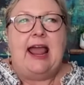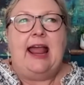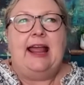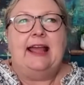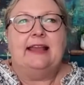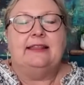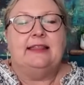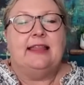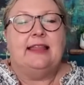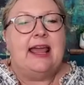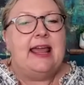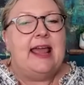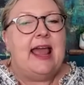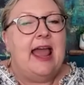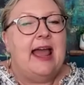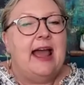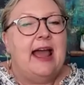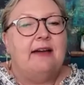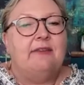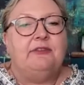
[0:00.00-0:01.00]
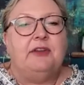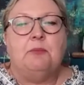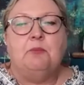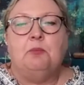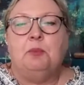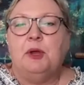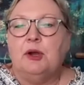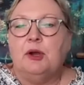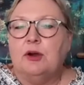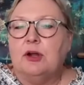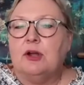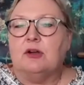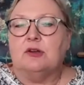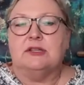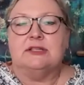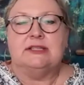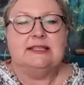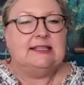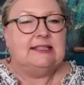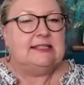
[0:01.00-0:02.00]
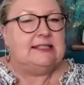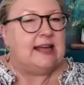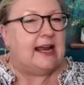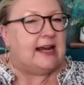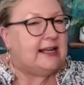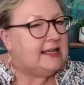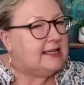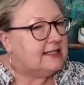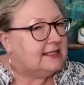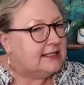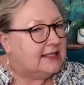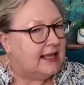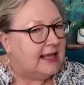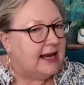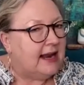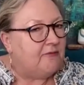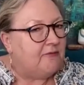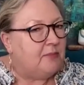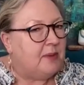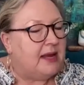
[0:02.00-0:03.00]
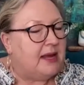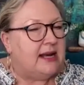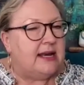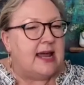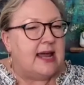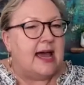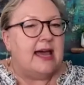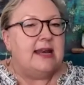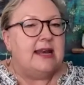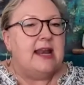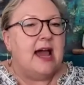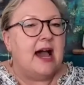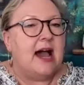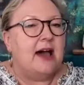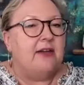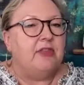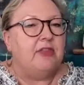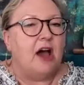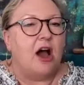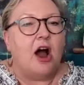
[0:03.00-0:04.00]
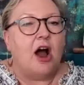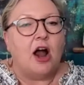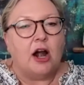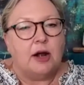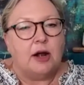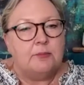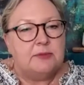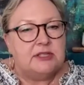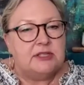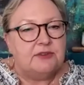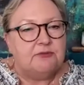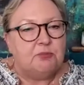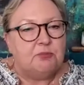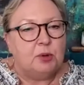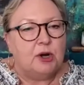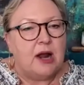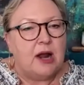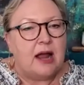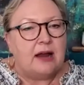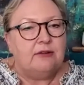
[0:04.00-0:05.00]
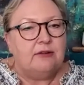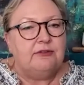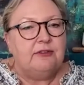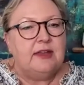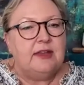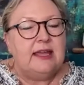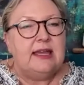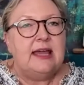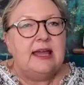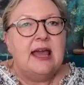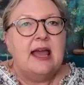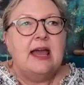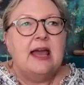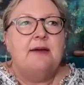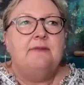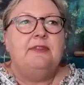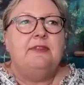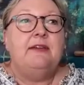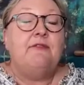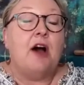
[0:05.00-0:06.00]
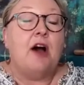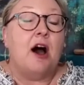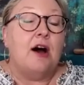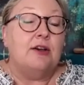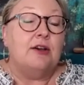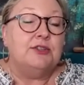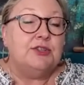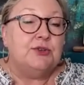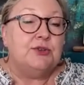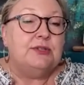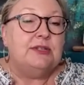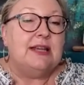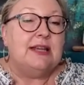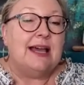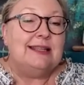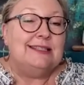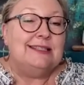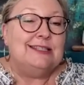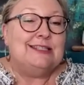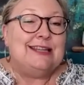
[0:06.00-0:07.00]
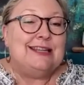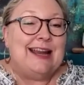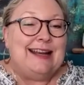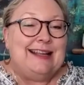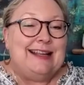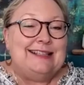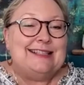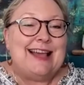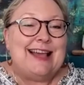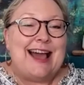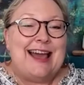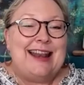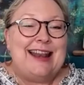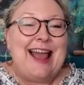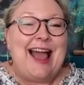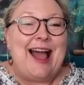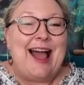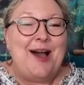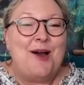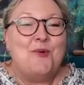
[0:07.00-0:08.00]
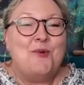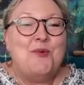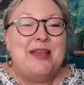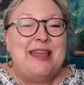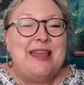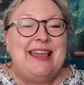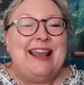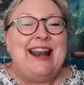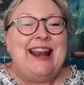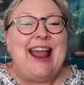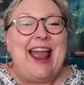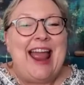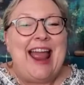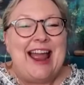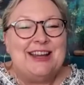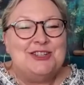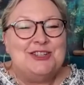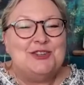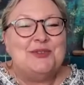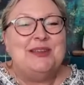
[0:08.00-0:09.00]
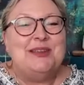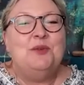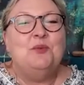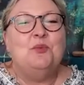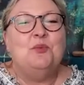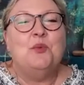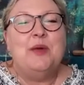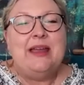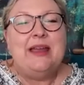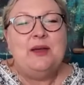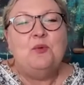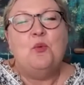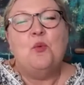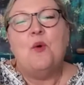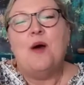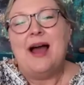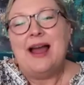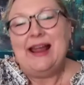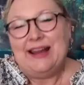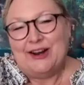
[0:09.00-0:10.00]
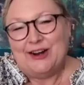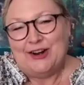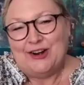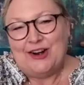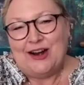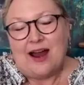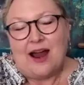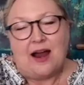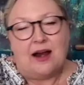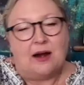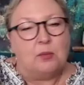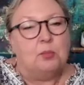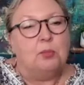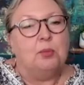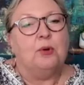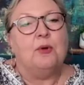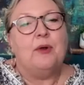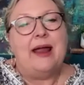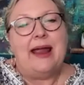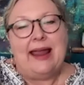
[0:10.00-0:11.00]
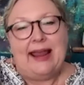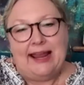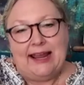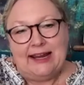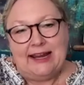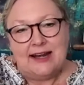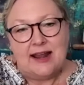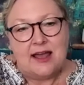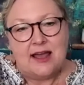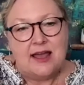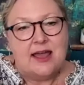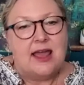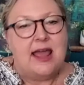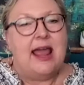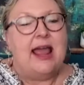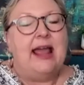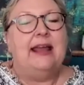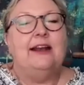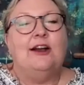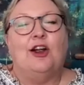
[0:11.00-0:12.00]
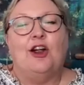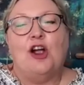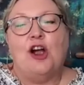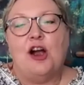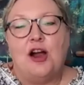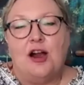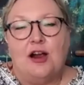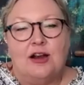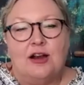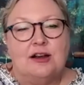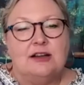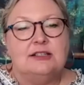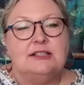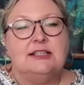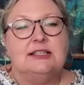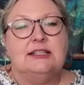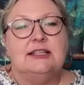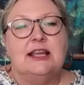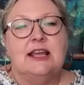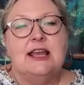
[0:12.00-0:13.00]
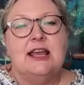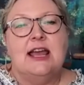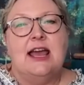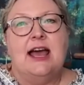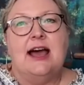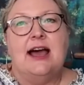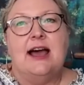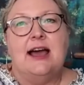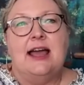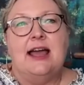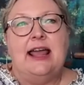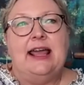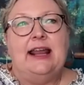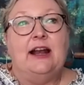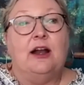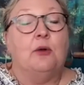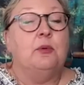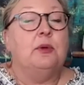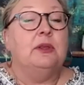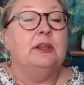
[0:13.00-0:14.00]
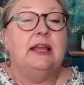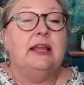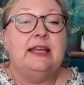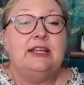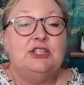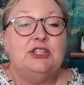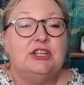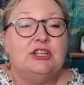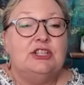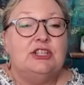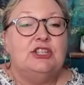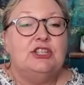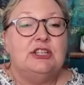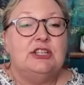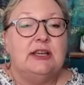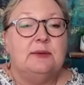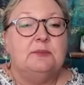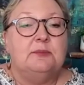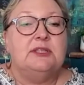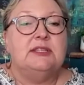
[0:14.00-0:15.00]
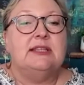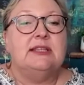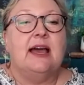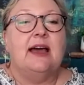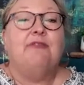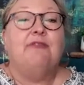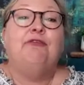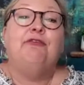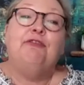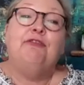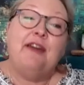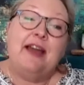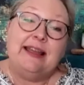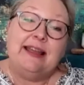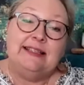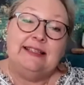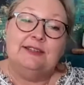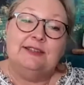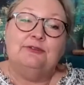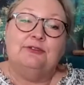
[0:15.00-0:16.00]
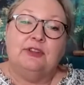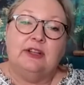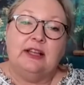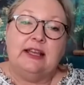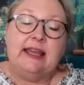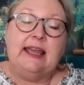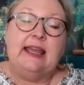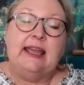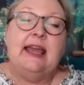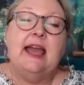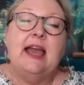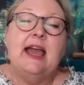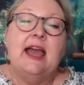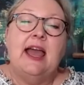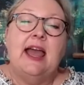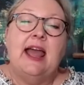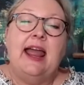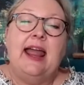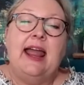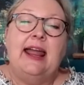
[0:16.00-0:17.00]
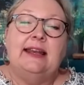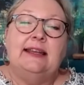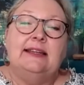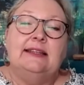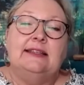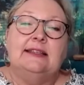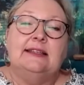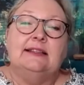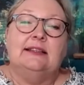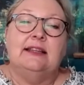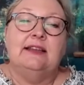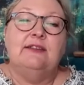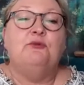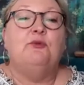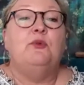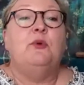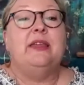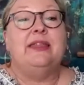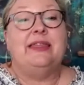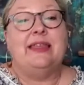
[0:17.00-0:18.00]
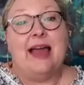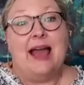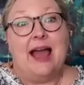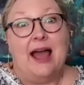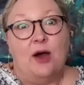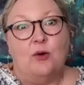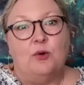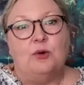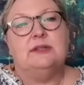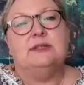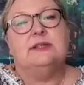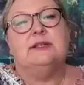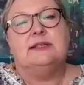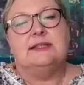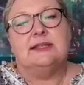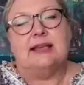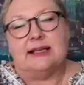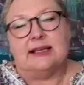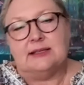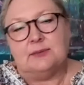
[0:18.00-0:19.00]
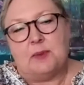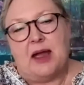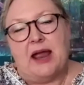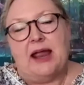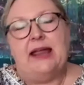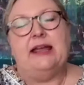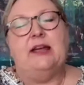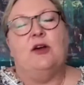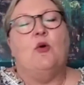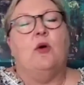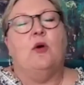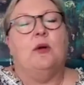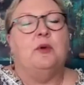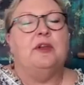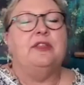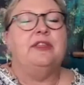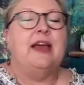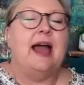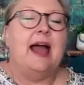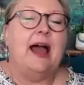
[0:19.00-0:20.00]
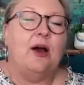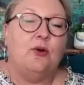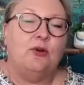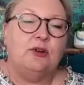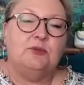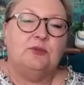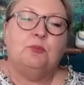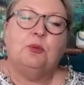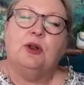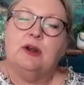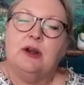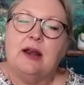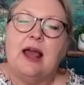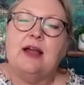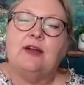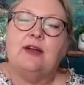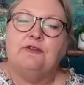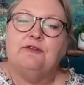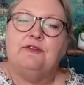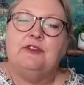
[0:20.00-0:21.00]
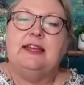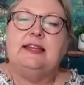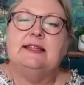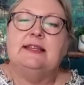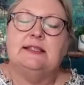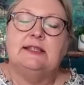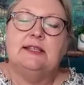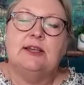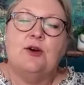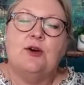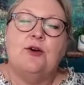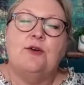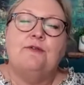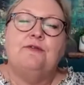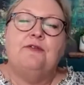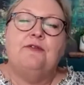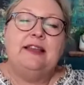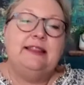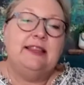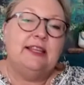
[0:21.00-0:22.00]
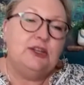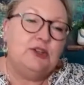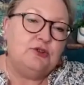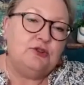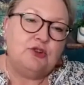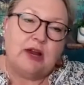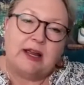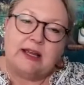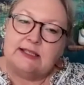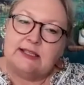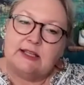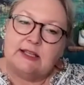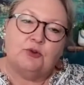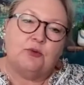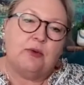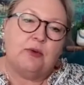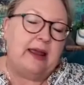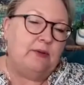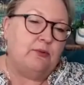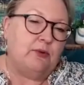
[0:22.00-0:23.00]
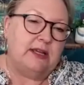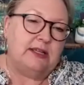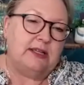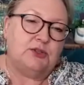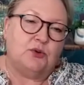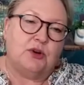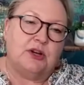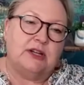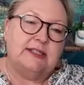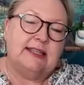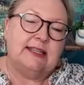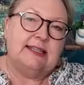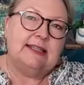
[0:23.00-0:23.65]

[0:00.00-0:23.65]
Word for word: And they have empirical studies that have been done on the harms of pornography. They've also done studies on how we can actually rewire our brain and our heart uh, and our relationships effectively and live without sex buying or without pornography. So Fight the New Drug is a great resource.